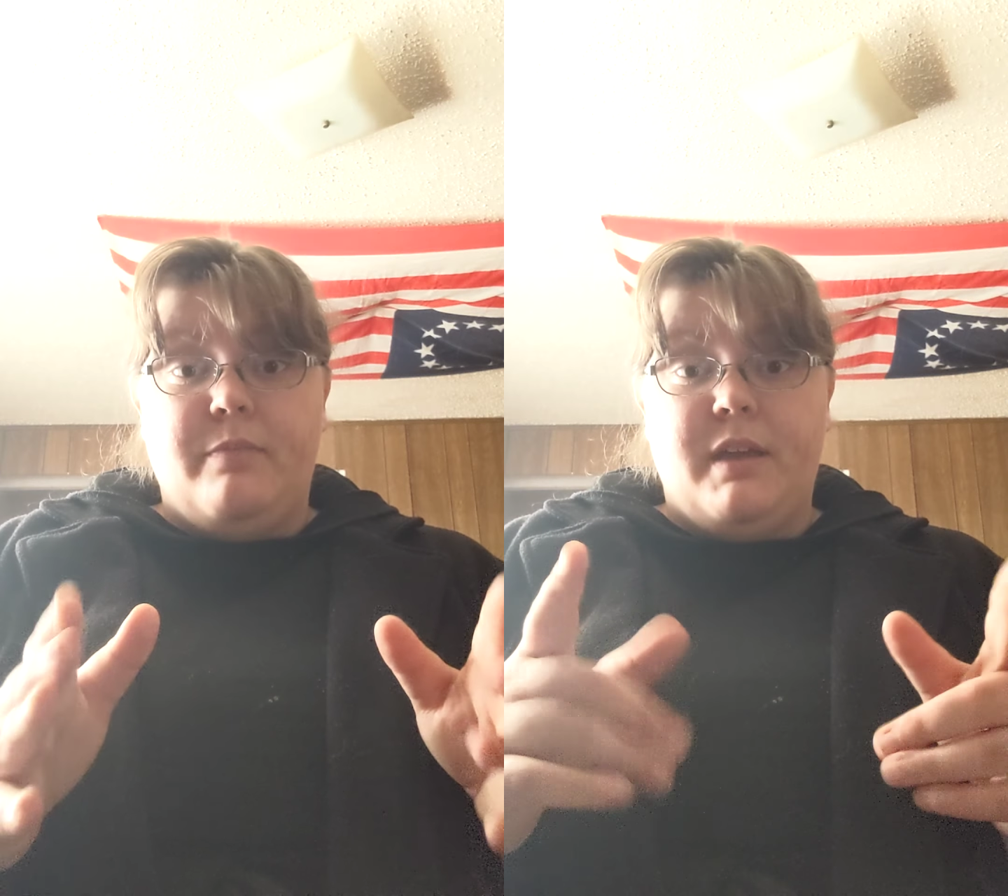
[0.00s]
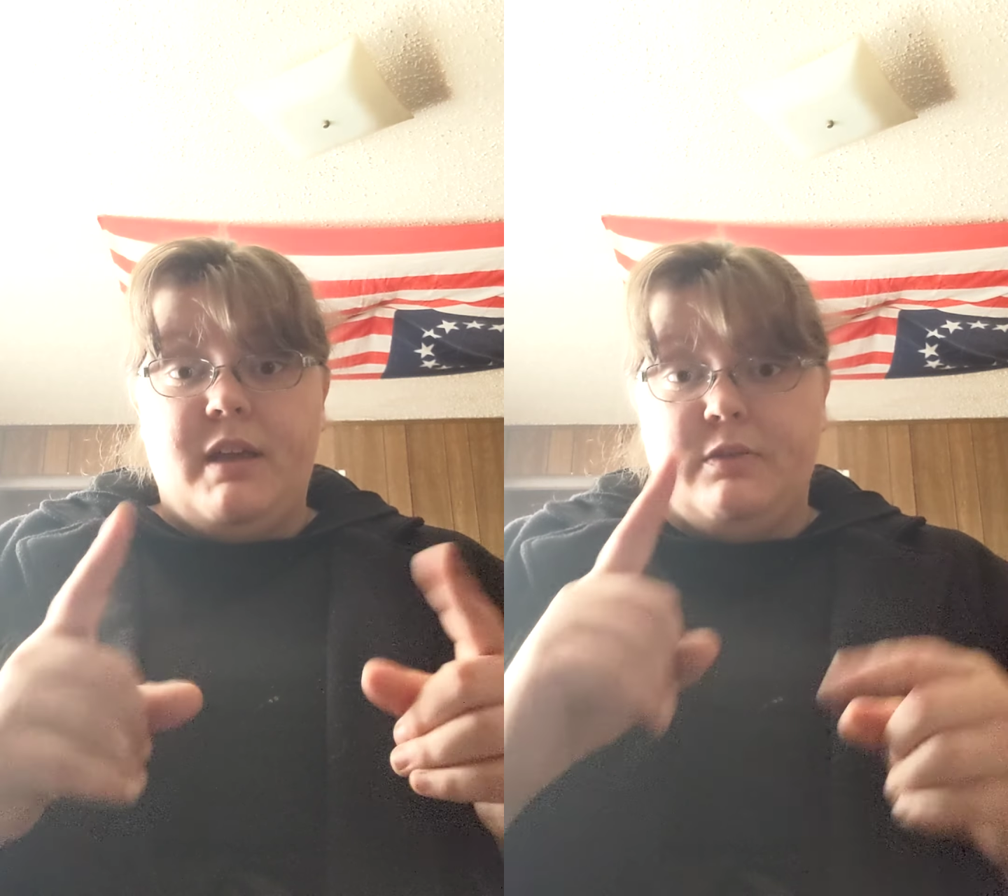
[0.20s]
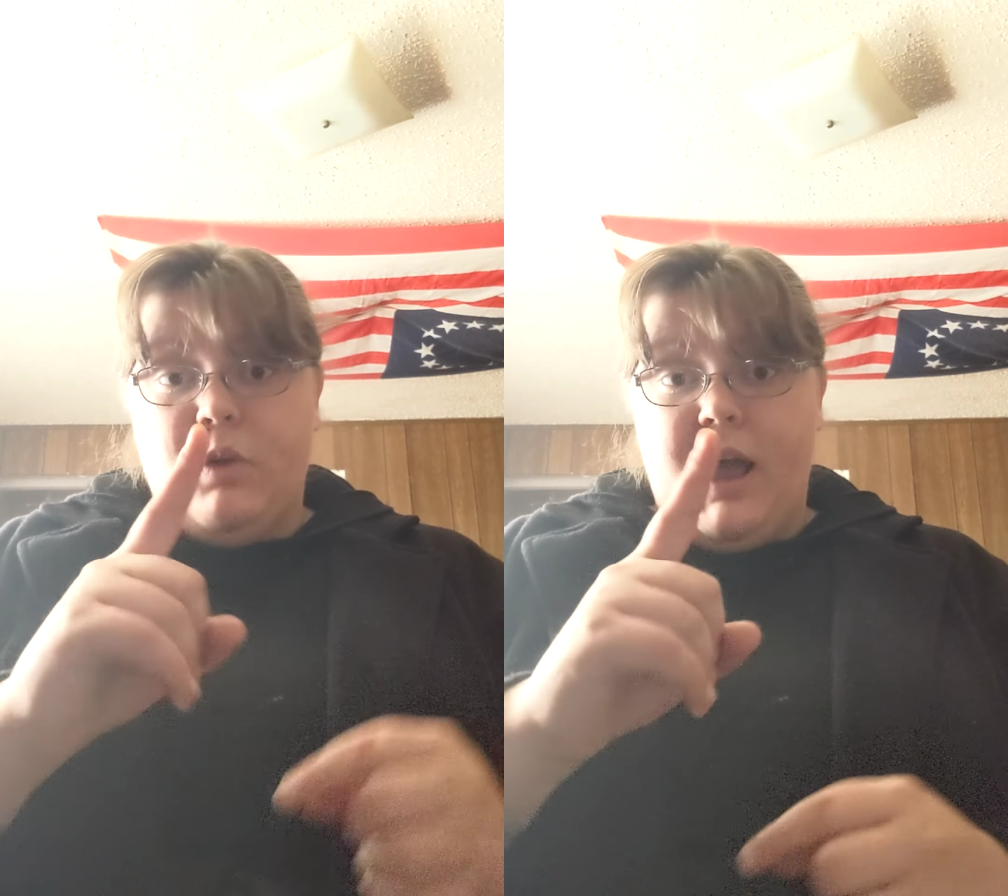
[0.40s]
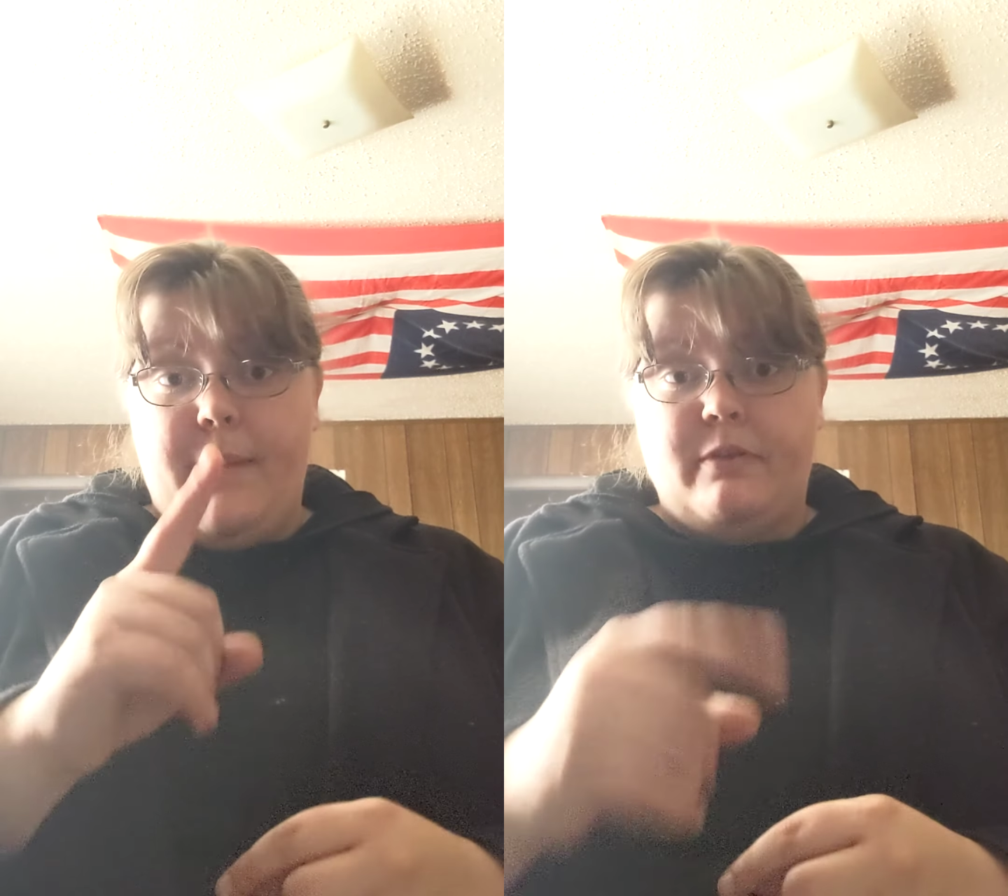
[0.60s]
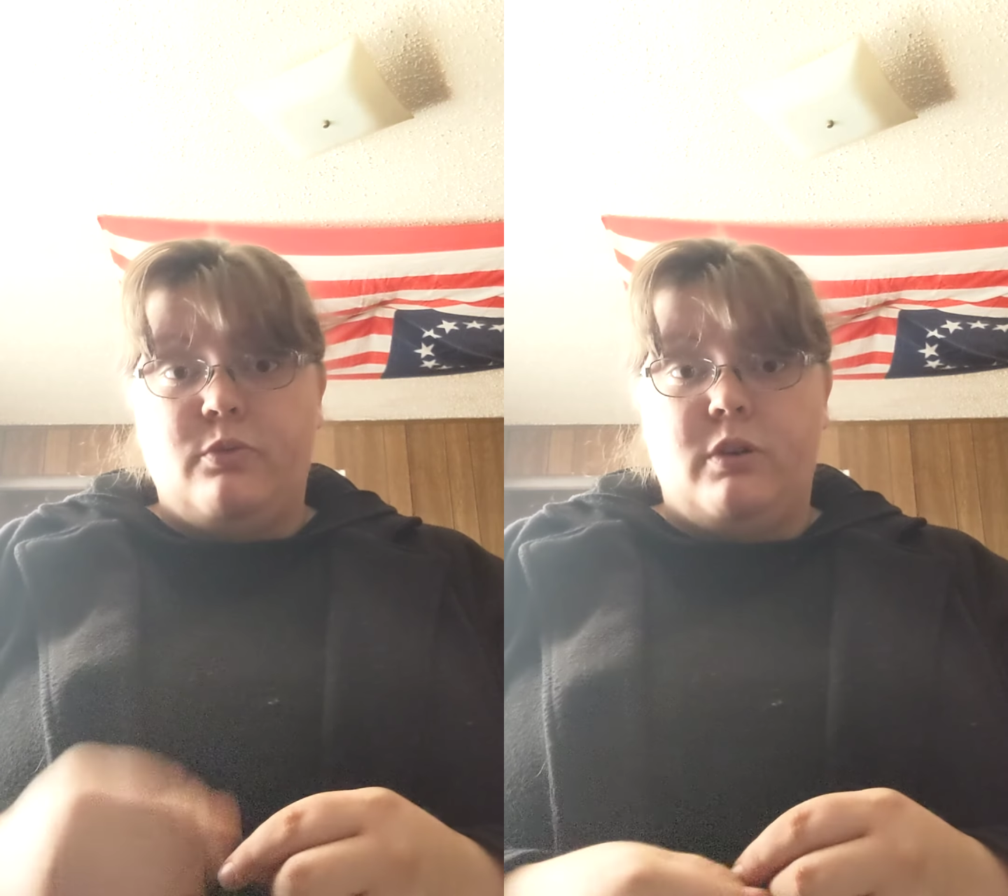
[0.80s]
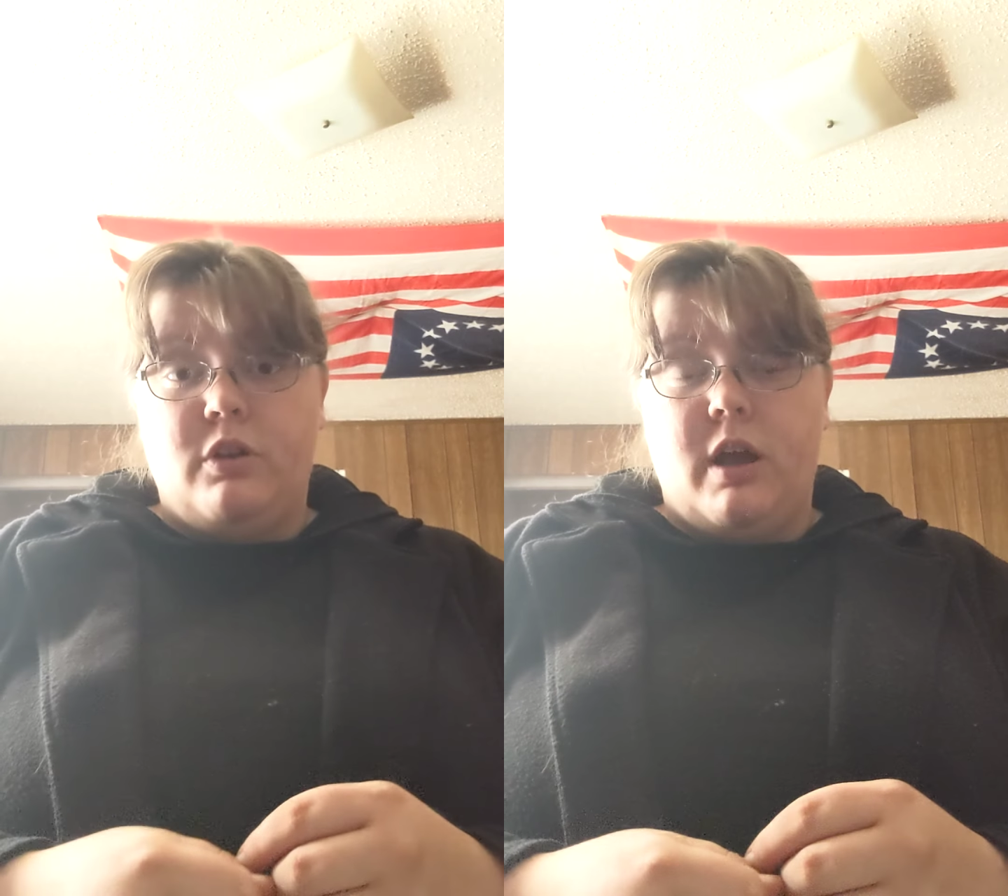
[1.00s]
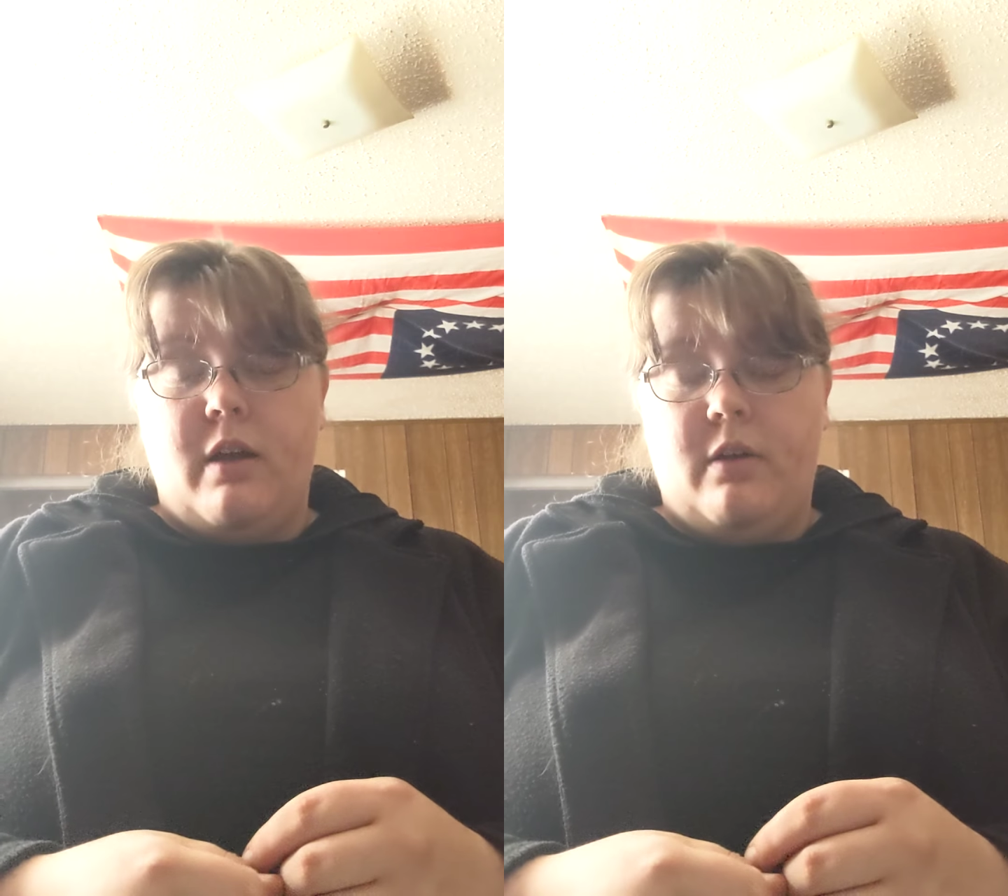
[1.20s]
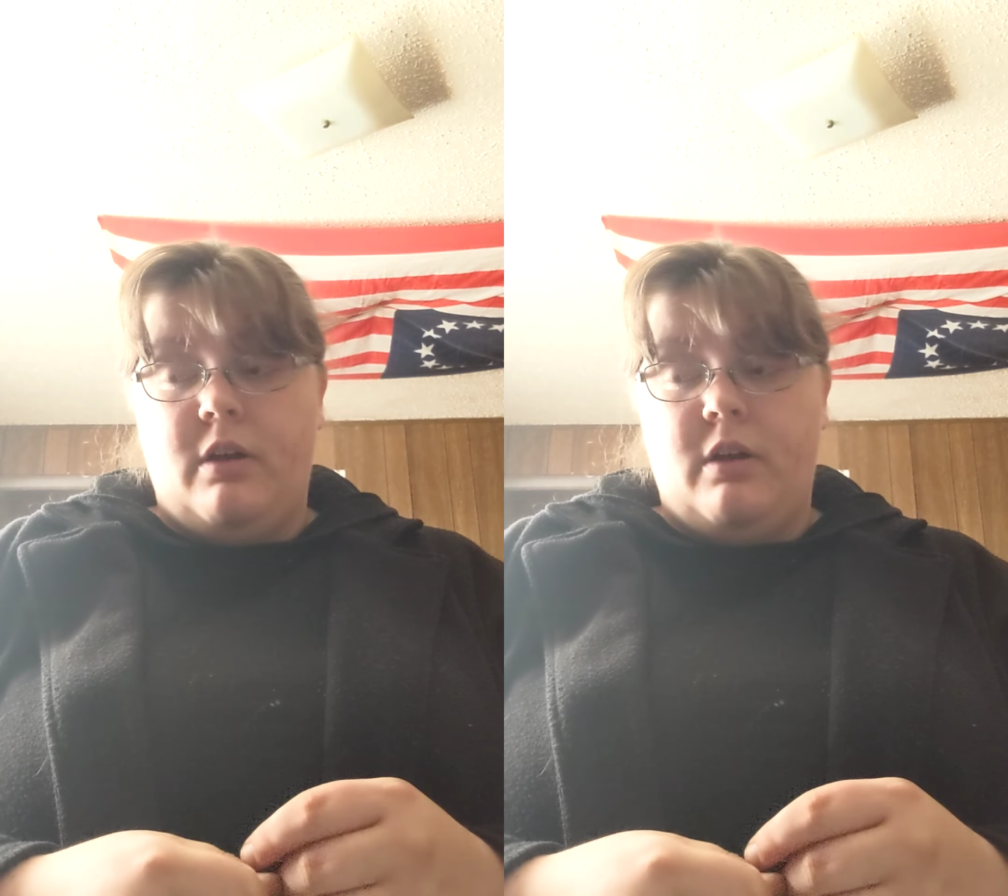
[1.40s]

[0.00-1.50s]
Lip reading: because what happens when you're